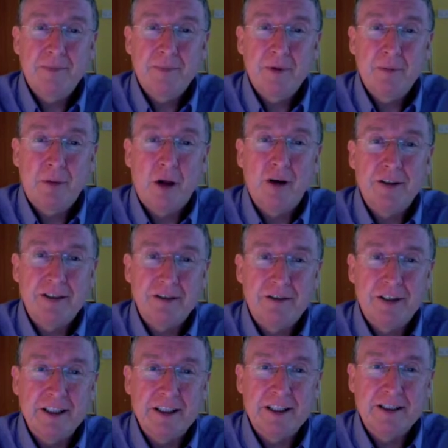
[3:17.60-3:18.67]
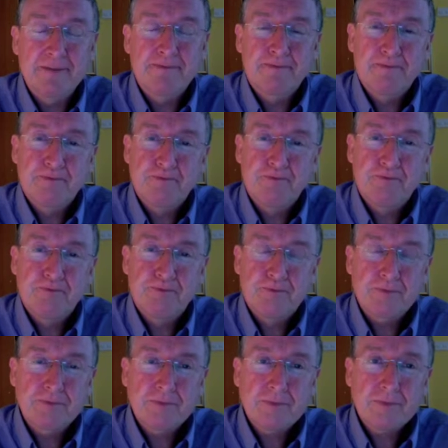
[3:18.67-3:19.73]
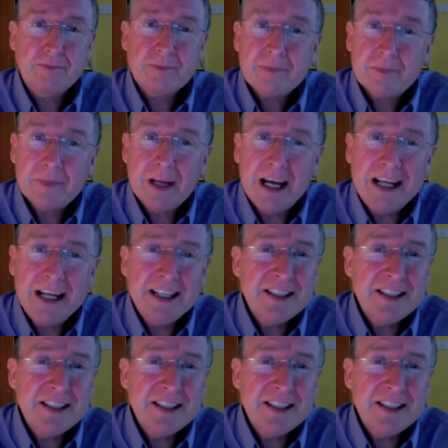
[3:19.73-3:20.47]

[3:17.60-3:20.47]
blocking device, and